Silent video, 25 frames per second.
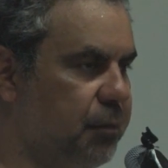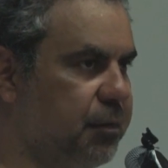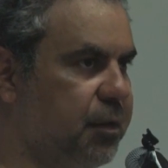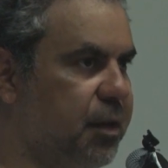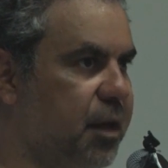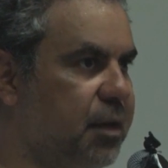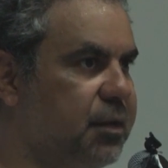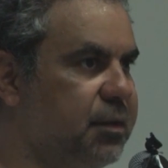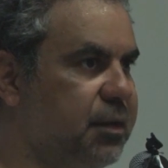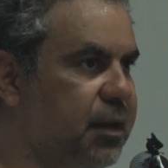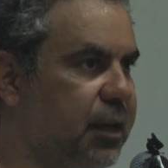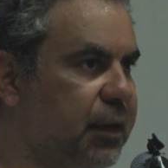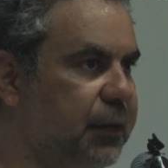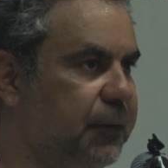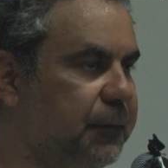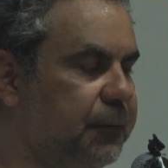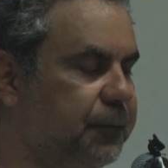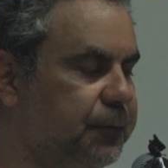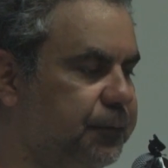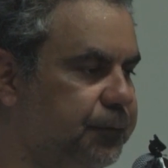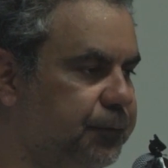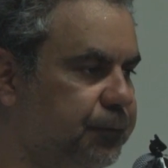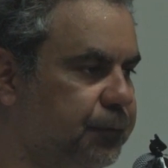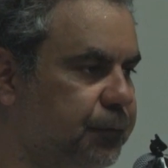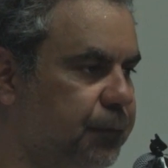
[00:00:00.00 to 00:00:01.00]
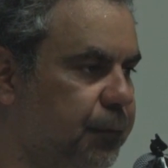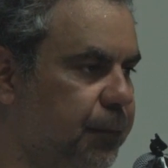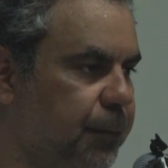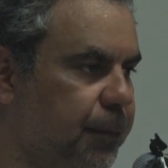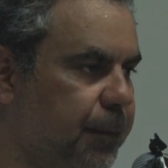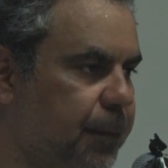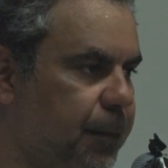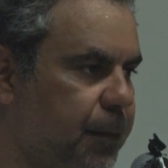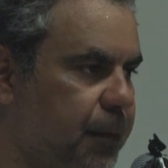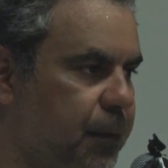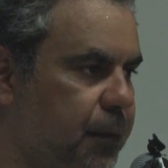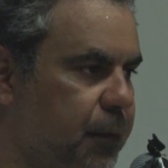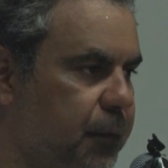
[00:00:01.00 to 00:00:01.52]
guessing,
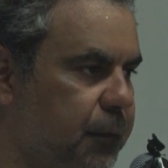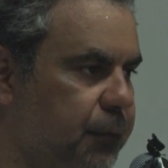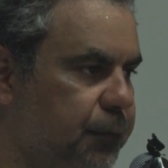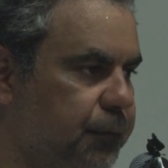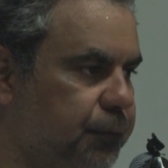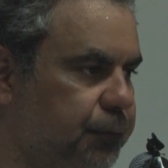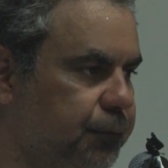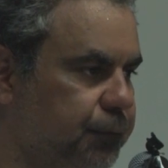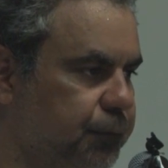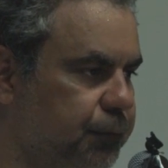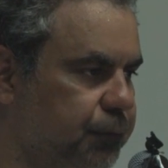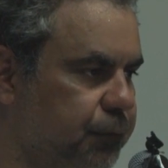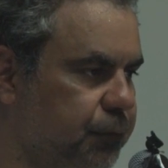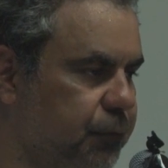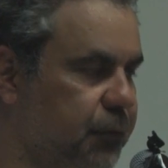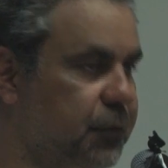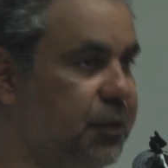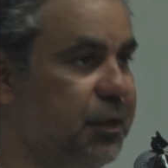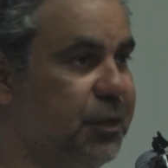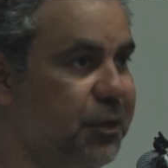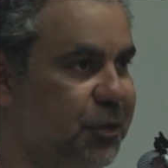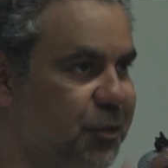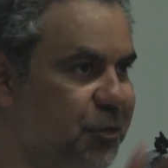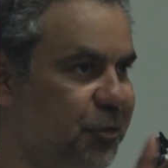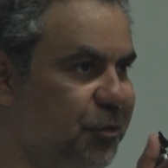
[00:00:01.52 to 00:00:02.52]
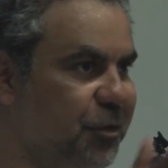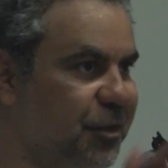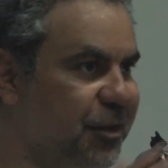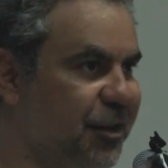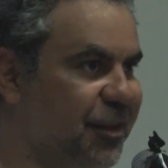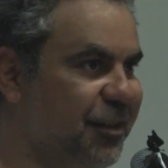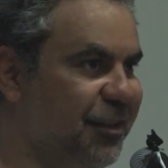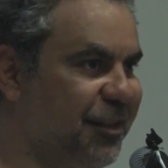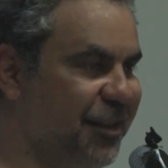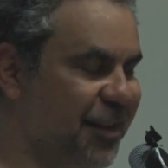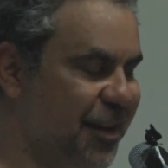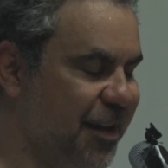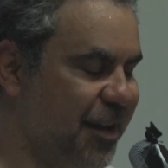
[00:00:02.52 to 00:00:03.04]
just yawned
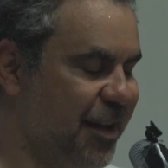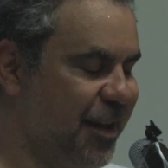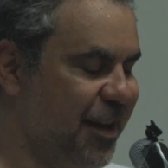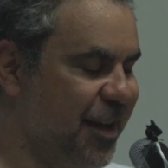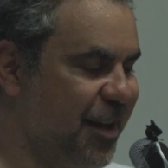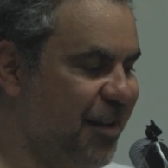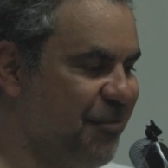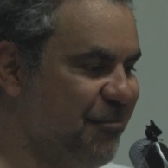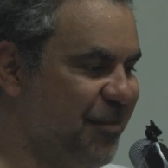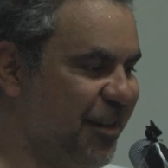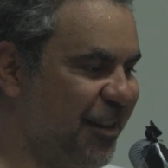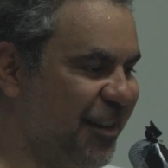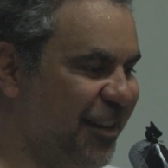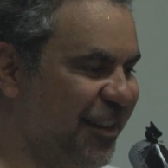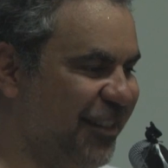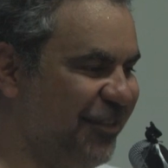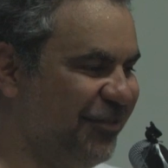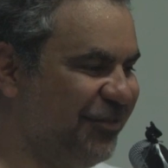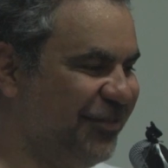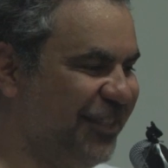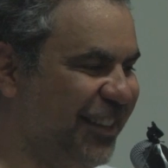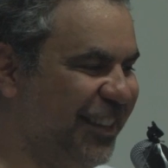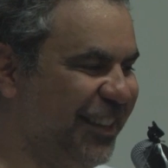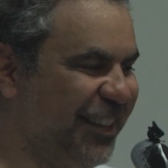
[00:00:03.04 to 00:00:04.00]
again, but